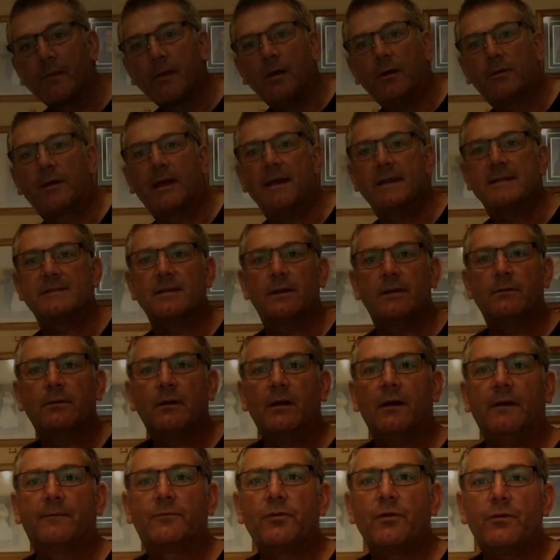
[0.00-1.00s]
Okay, so
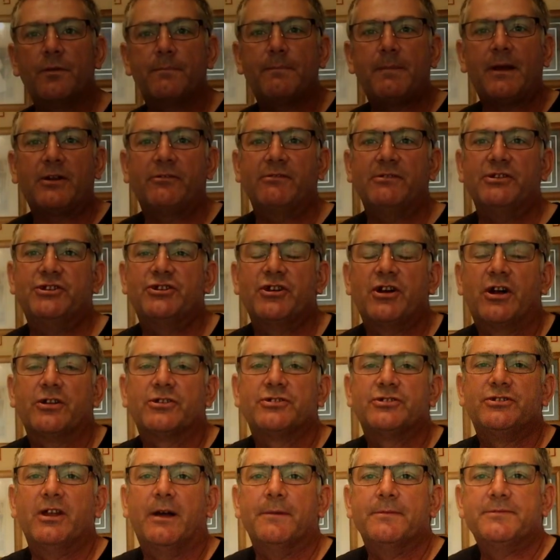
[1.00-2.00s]
I've got the battery
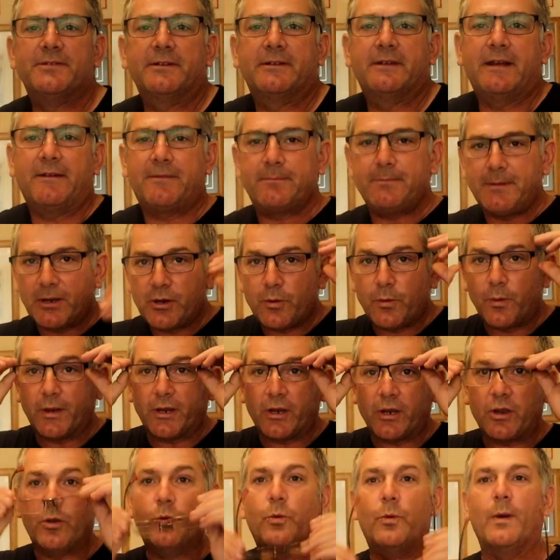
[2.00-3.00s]
charged up, so I'm going to have to be
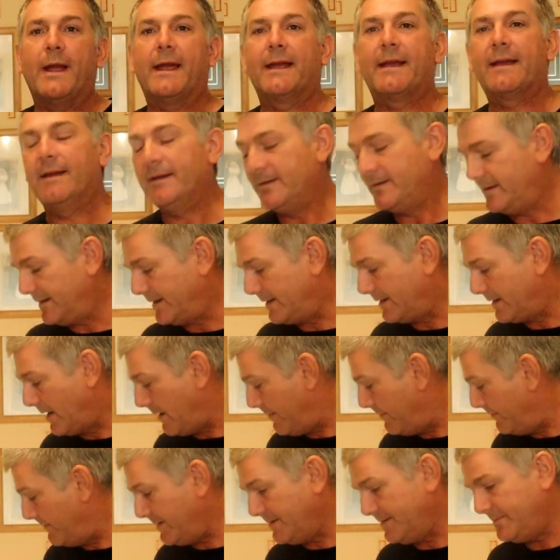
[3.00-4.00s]
quite quick in
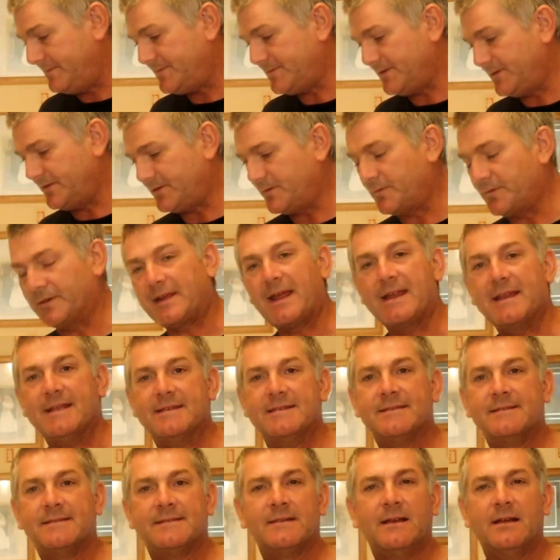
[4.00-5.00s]
coming. So I don't want to get
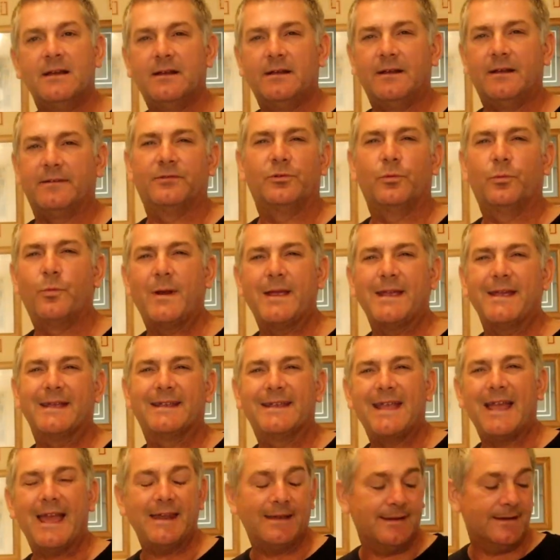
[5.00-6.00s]
this, I have to wait
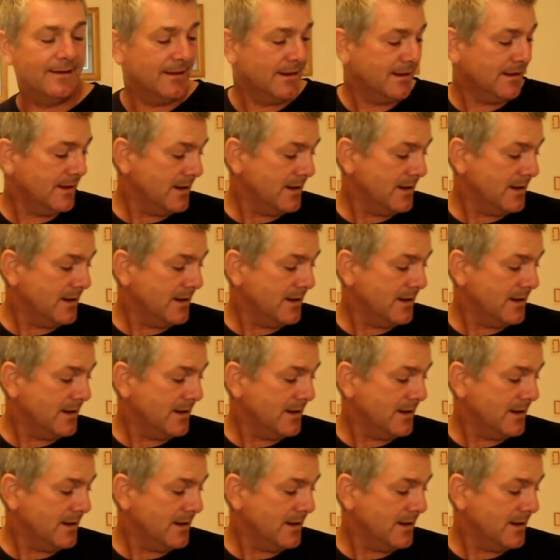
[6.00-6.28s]
again